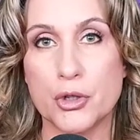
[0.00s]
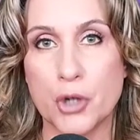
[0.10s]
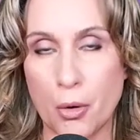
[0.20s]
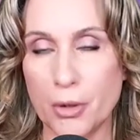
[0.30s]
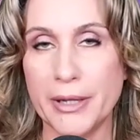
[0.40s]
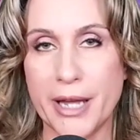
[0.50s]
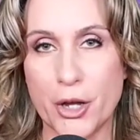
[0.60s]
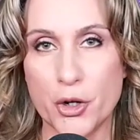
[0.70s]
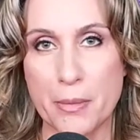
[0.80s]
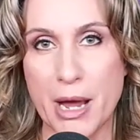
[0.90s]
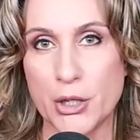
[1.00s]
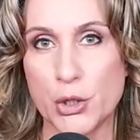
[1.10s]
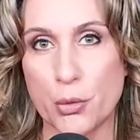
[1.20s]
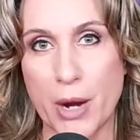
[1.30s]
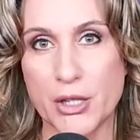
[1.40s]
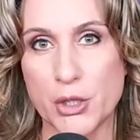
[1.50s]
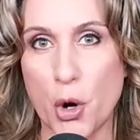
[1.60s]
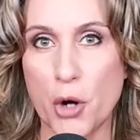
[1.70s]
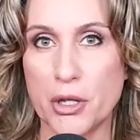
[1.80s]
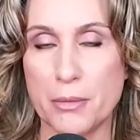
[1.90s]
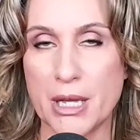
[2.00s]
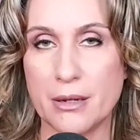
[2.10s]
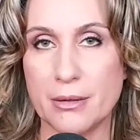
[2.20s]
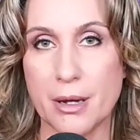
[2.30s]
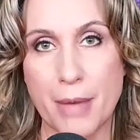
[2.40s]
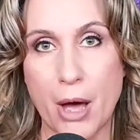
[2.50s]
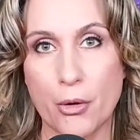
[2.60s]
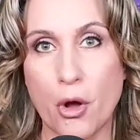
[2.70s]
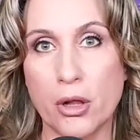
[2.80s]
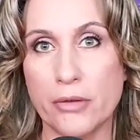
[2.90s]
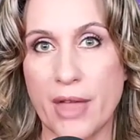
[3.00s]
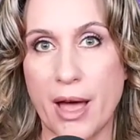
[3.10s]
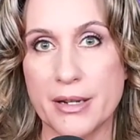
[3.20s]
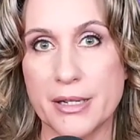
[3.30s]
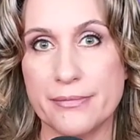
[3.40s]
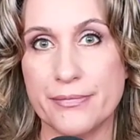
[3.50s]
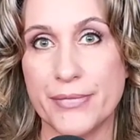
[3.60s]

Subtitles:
totally undermines the rights argument about all of that.